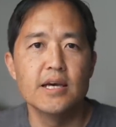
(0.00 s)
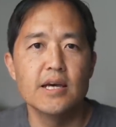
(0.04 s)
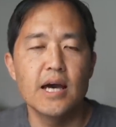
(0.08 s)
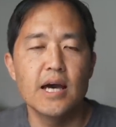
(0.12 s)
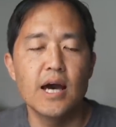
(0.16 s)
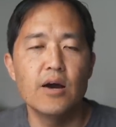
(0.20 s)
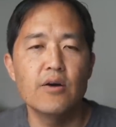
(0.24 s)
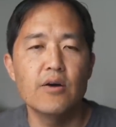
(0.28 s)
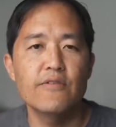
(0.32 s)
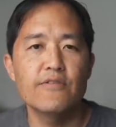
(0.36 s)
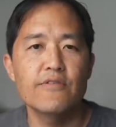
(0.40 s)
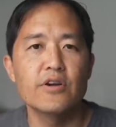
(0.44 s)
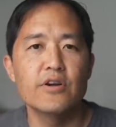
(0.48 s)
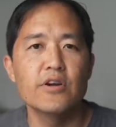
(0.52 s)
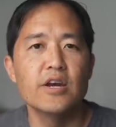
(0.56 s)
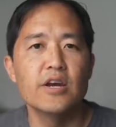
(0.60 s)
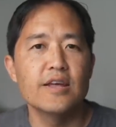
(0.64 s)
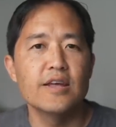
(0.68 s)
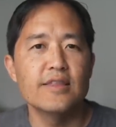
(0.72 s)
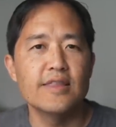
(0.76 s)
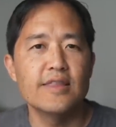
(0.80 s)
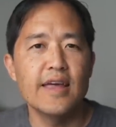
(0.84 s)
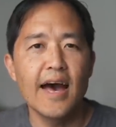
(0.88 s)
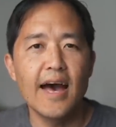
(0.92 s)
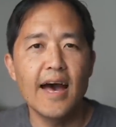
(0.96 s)
However,
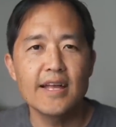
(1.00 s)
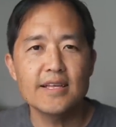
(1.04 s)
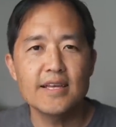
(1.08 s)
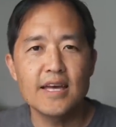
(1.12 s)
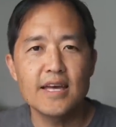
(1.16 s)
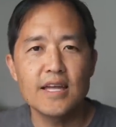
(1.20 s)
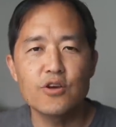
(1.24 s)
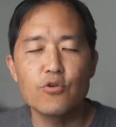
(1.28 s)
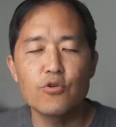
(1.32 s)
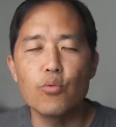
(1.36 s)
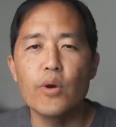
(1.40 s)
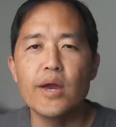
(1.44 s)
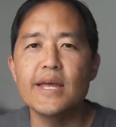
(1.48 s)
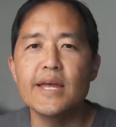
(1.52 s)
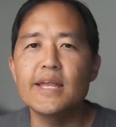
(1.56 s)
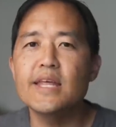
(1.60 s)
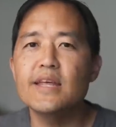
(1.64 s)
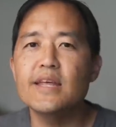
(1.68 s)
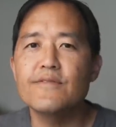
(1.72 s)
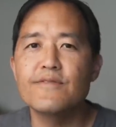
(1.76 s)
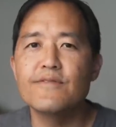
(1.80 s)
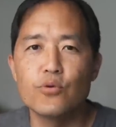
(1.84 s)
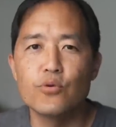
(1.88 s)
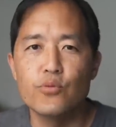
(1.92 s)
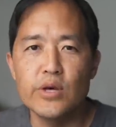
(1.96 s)
that kind of
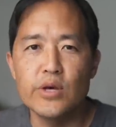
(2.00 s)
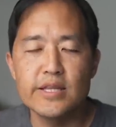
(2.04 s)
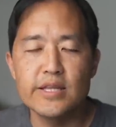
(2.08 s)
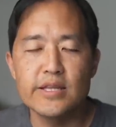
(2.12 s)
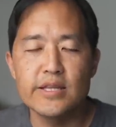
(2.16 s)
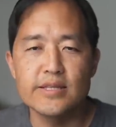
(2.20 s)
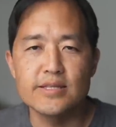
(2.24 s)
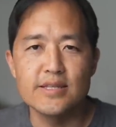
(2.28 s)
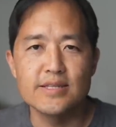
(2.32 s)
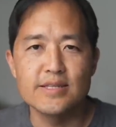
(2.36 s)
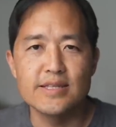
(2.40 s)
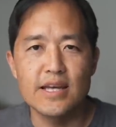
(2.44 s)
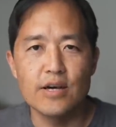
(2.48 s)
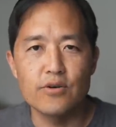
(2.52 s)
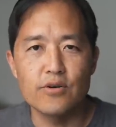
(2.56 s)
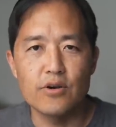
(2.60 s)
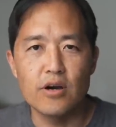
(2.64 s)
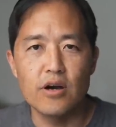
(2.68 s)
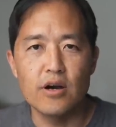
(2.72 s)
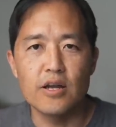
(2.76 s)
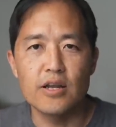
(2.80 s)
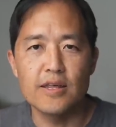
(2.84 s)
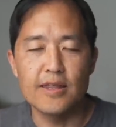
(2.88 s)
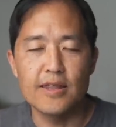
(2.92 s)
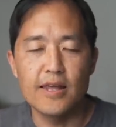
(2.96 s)
waiting for weakness is now
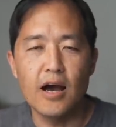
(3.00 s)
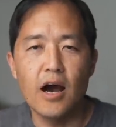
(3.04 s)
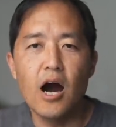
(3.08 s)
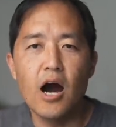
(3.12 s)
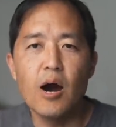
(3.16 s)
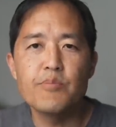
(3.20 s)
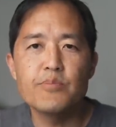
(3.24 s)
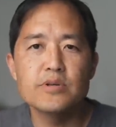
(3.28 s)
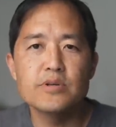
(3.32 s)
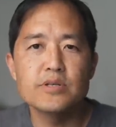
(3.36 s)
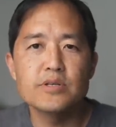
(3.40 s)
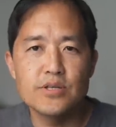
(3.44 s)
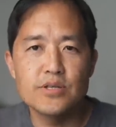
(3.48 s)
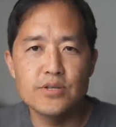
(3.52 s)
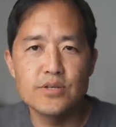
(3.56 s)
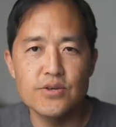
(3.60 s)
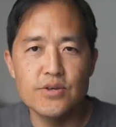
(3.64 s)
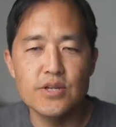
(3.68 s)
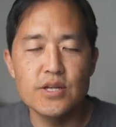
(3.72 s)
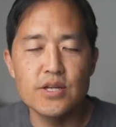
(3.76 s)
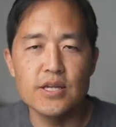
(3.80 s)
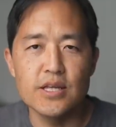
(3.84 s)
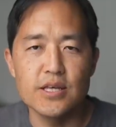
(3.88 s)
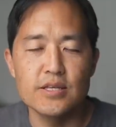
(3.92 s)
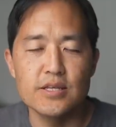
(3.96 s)
gone, and the
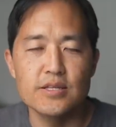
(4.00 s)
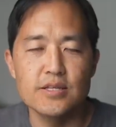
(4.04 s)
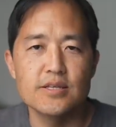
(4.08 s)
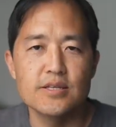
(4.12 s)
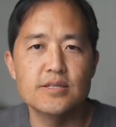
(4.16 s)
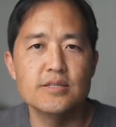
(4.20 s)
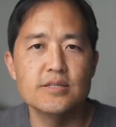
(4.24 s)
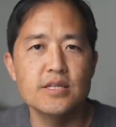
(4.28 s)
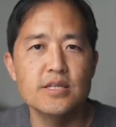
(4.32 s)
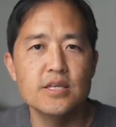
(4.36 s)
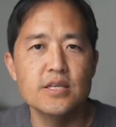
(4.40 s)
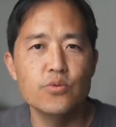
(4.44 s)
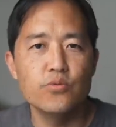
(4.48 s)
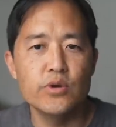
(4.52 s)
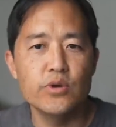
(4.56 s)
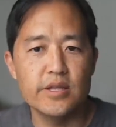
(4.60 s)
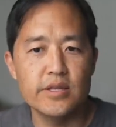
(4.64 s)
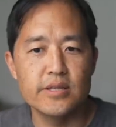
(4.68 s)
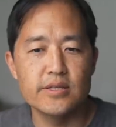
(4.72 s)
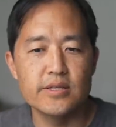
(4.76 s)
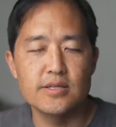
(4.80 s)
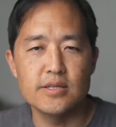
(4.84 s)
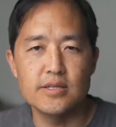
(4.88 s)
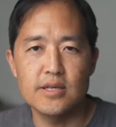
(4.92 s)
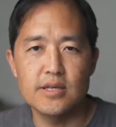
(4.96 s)
opportunity to see
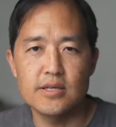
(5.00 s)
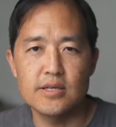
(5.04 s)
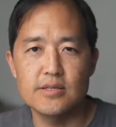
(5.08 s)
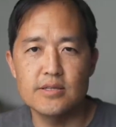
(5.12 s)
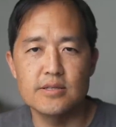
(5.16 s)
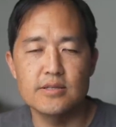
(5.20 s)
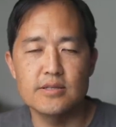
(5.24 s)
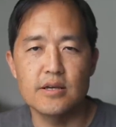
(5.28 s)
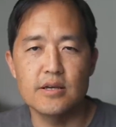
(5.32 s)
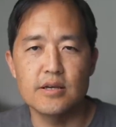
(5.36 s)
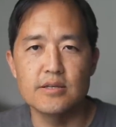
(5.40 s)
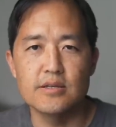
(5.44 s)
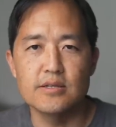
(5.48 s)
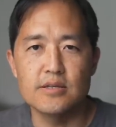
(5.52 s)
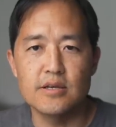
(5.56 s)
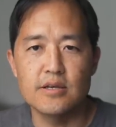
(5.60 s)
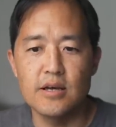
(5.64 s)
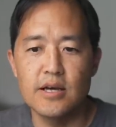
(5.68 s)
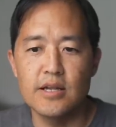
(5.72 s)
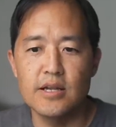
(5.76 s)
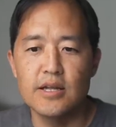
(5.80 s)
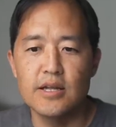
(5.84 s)
weakness in Tesla stock is gone.